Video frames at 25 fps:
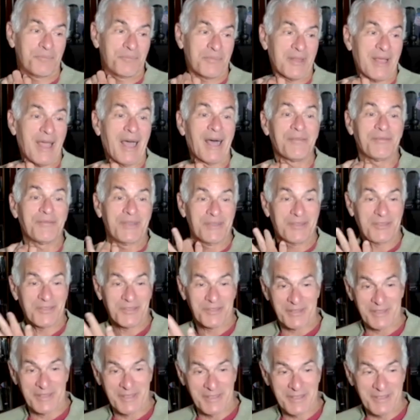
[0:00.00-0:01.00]

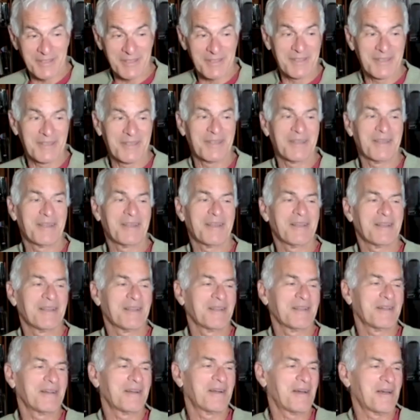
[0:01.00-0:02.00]
obviously,
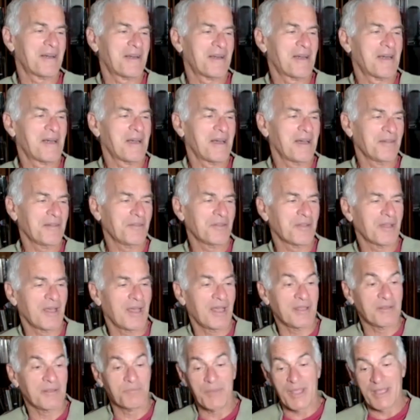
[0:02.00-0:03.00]

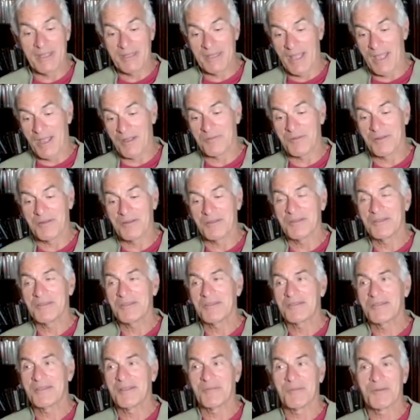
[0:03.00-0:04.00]
I made
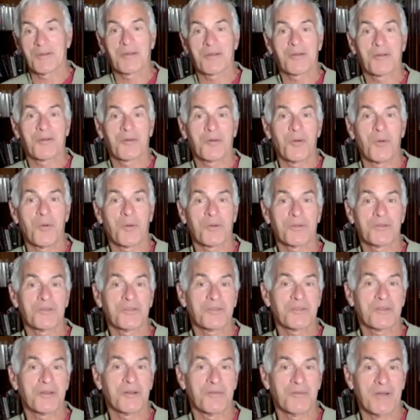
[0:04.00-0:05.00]
errors. There were course
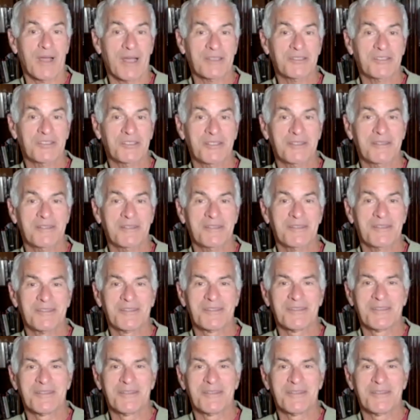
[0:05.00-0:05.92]
corrections.